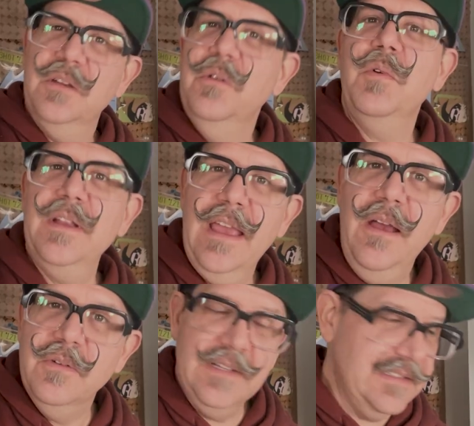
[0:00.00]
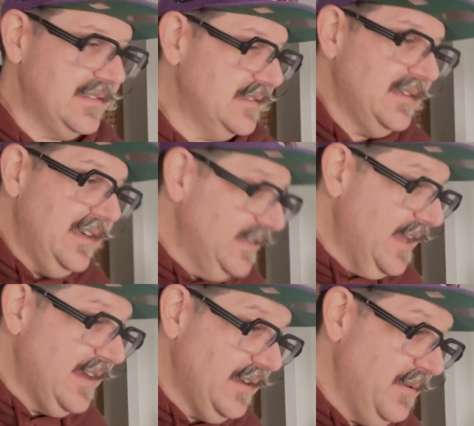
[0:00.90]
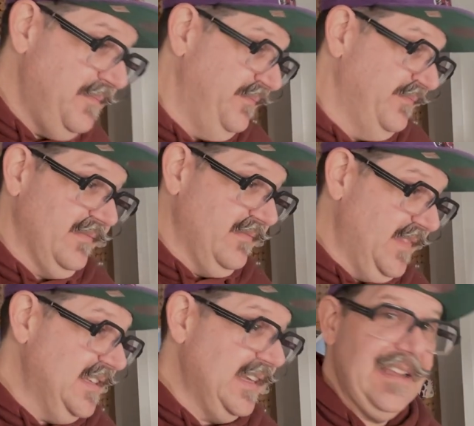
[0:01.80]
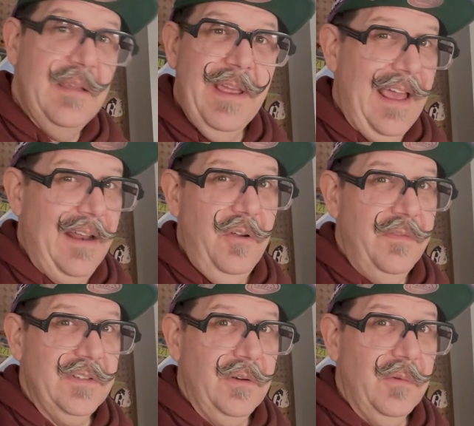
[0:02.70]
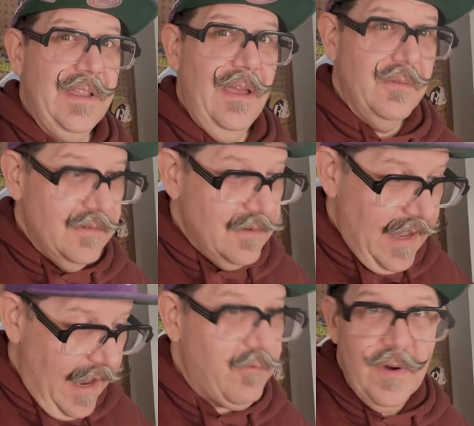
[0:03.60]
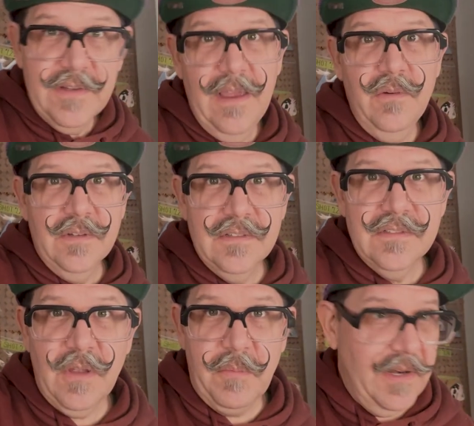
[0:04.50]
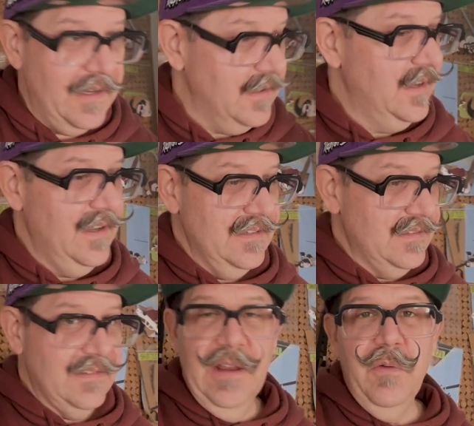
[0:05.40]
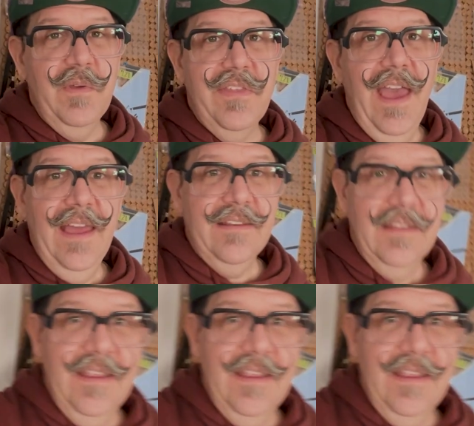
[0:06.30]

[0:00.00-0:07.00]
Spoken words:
to work out because, like, these things I'm like, I don't know if it's going to work out. Have worked out. So I'm going to stick with that.